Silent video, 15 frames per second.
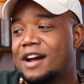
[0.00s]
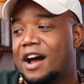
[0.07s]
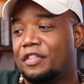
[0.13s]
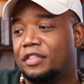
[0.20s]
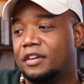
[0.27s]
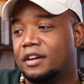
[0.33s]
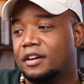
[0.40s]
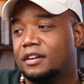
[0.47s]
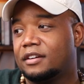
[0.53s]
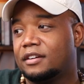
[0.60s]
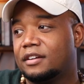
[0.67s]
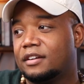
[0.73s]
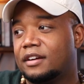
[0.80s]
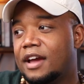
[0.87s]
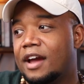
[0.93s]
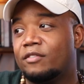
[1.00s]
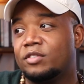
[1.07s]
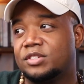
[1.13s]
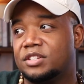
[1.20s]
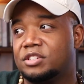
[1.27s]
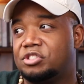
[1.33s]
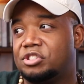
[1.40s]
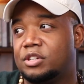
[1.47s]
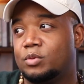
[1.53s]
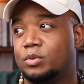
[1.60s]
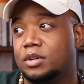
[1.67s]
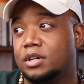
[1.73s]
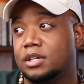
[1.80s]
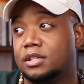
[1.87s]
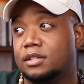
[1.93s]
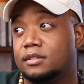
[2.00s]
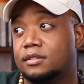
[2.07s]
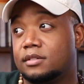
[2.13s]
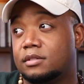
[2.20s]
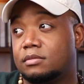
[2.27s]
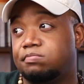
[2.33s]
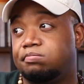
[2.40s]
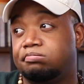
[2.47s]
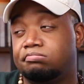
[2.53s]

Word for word: I think ever since she was